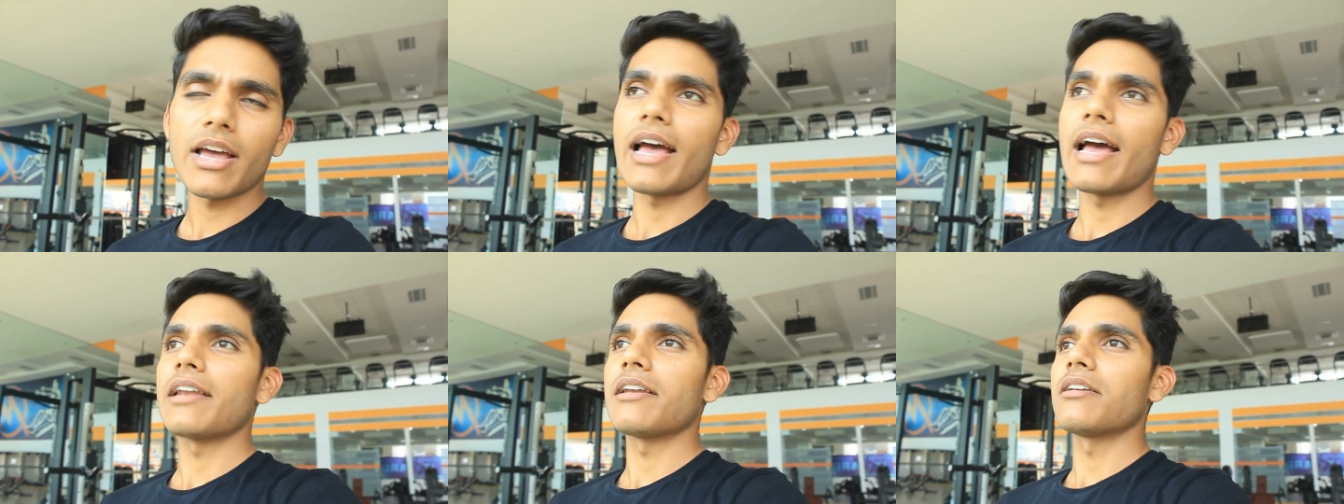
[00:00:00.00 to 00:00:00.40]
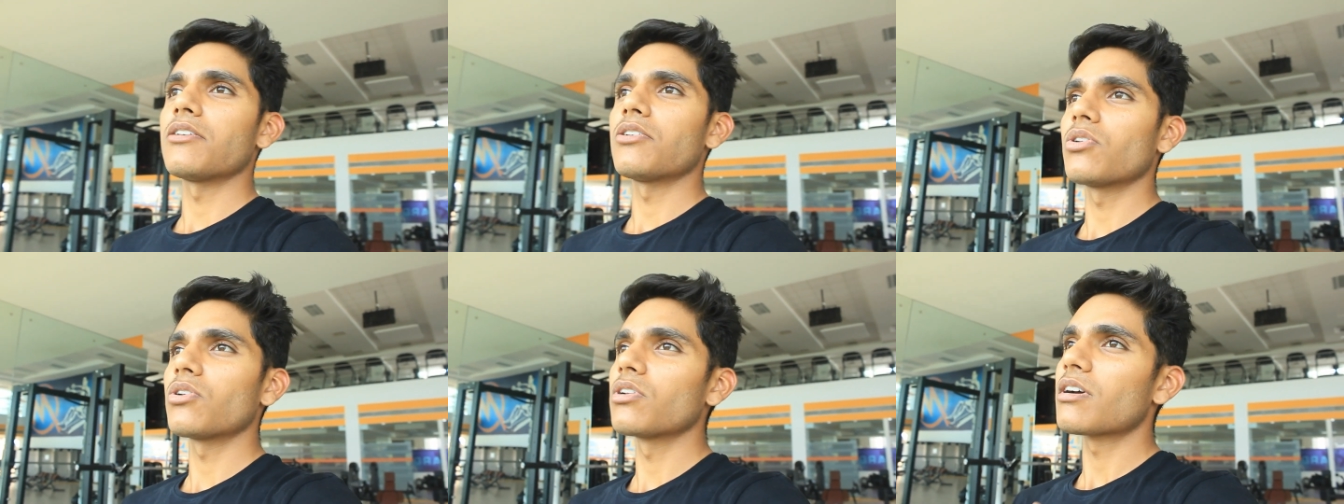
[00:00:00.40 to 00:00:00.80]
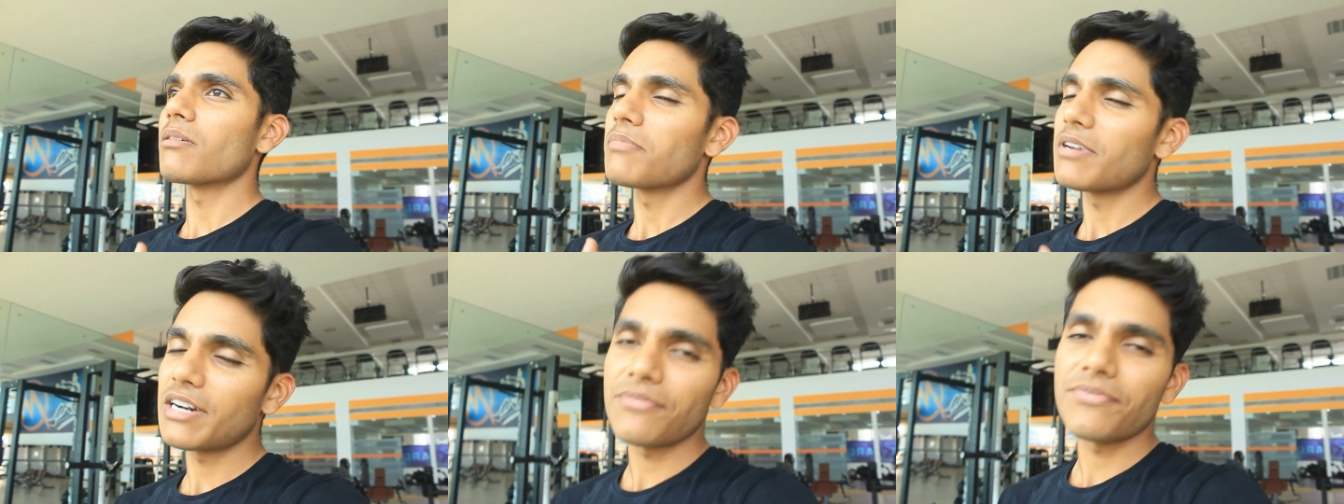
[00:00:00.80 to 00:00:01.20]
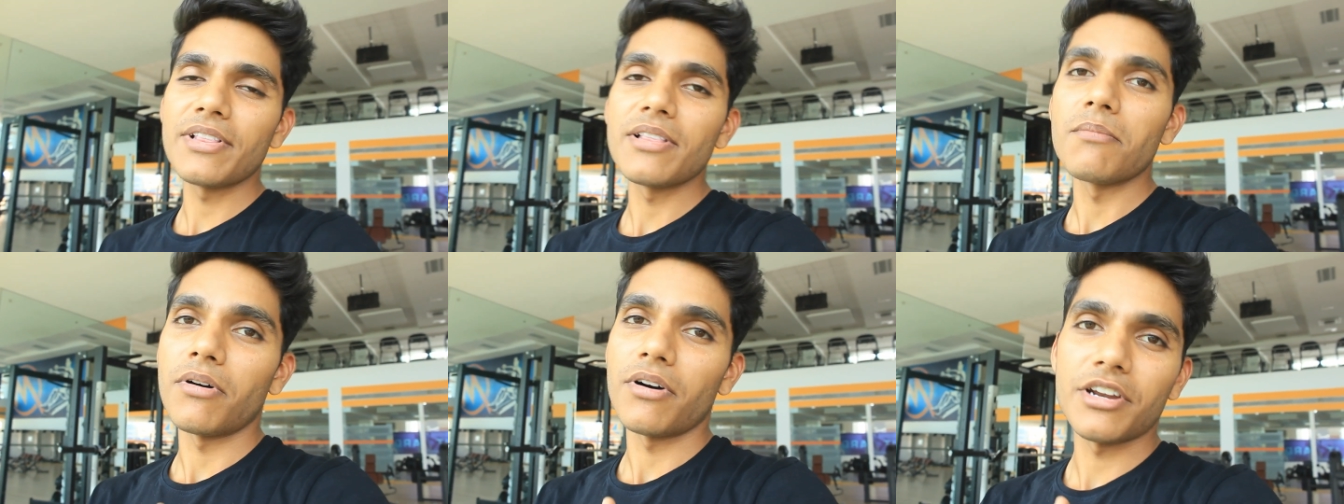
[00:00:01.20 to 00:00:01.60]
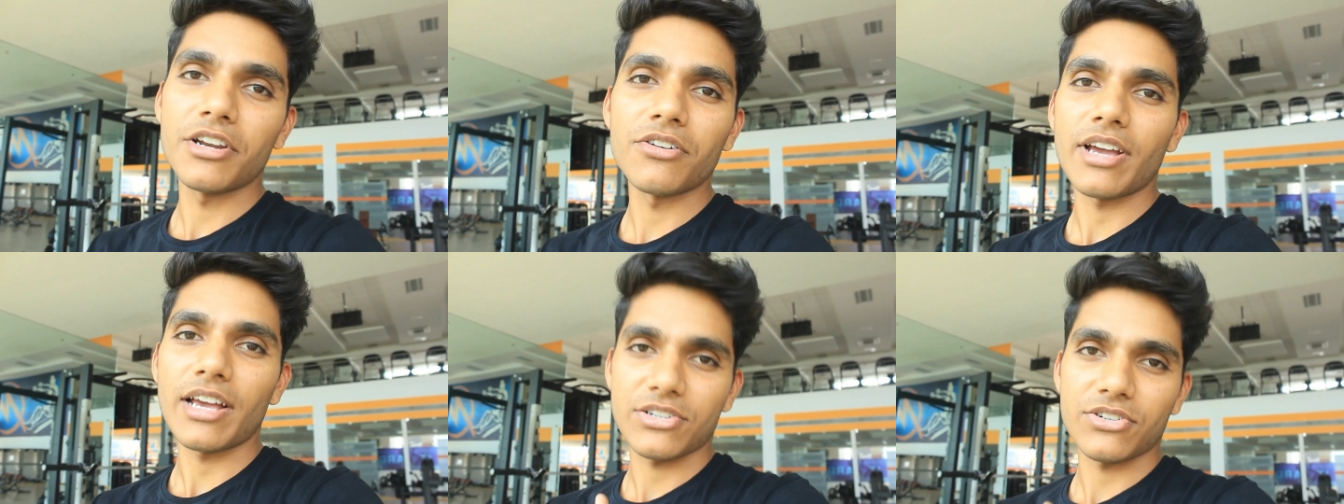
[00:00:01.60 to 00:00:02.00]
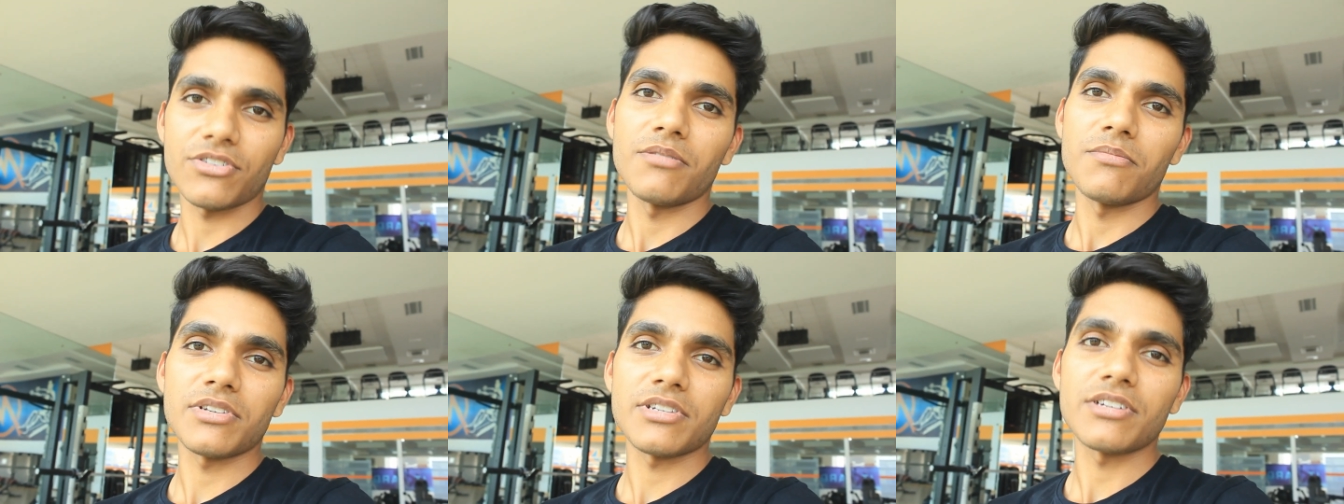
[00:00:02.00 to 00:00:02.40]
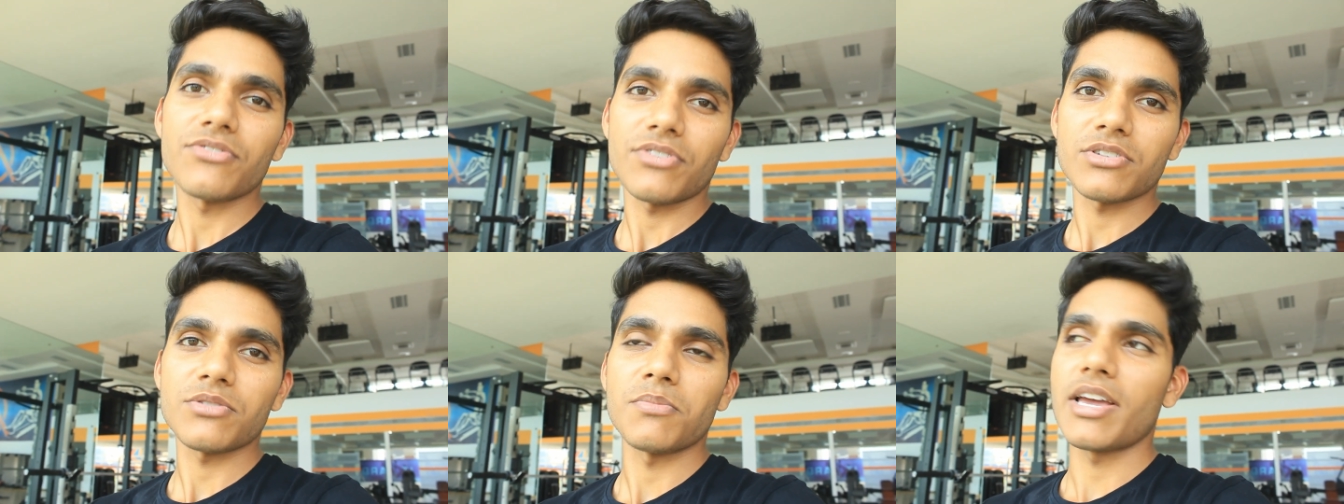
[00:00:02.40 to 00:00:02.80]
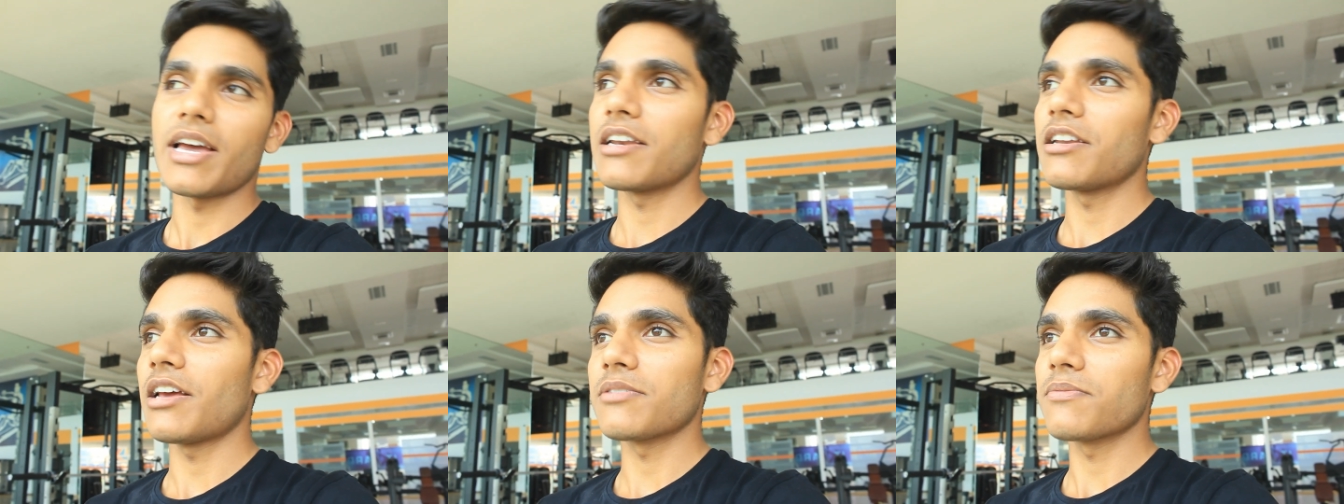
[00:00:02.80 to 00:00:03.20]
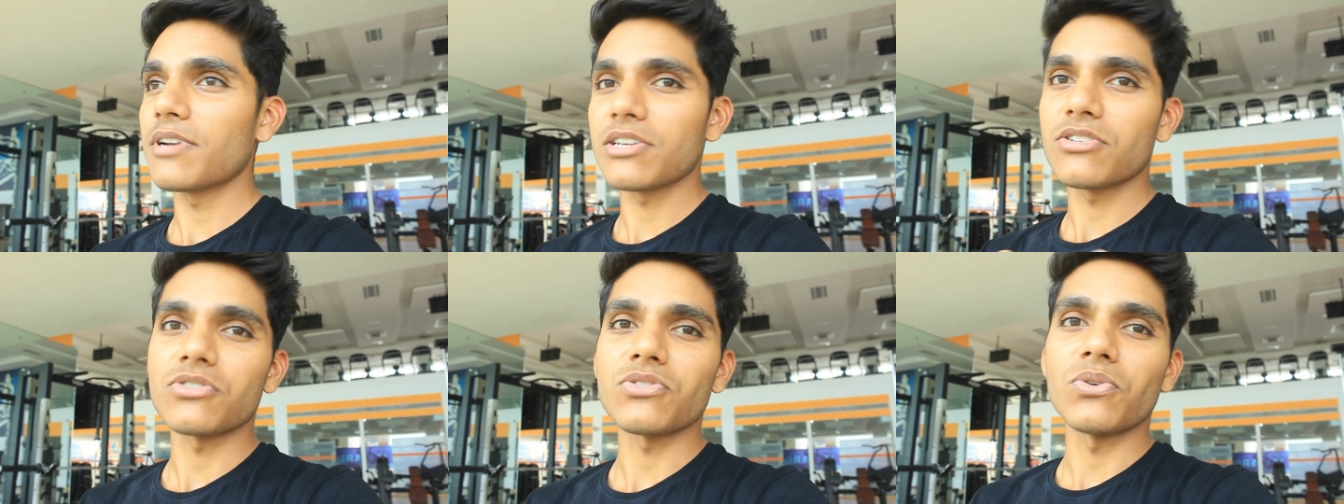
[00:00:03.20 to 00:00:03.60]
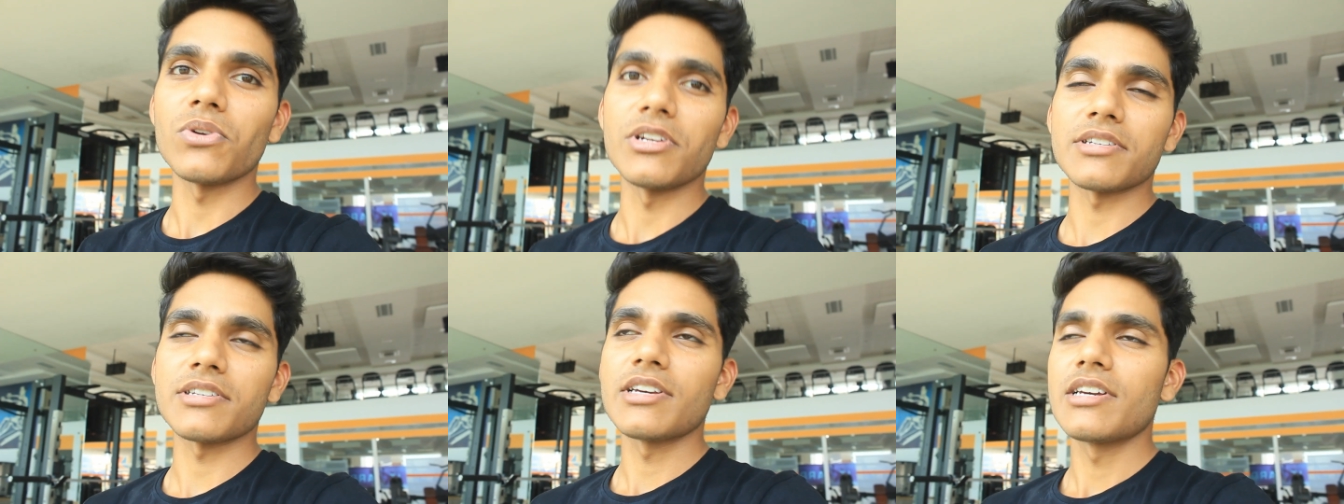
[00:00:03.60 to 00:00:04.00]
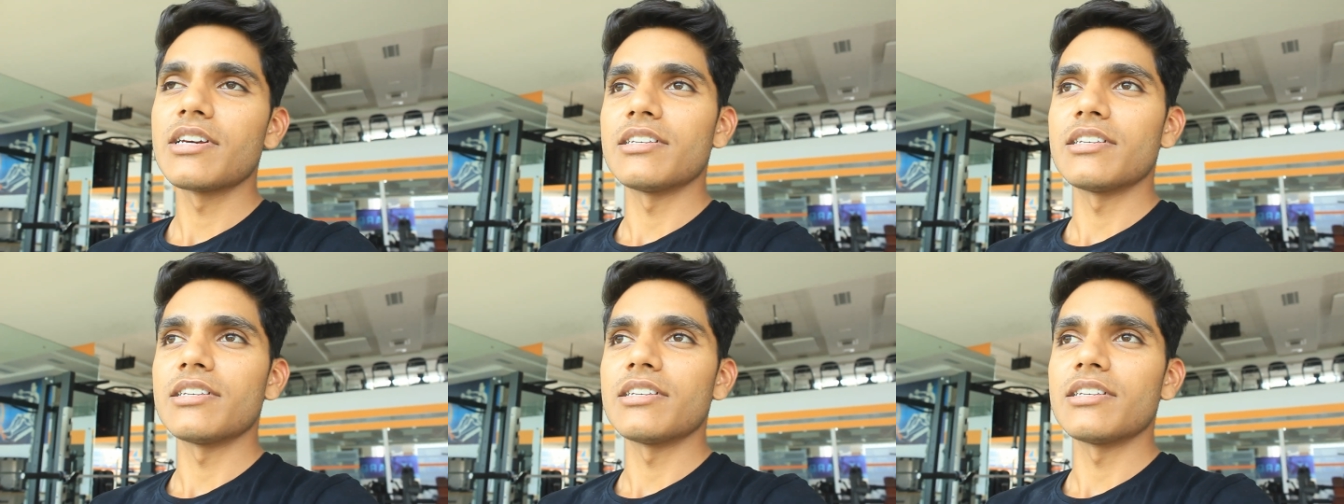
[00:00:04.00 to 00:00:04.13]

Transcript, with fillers: and you'll completely feel the burn in your gastrocnemius trust me and as well as your soleus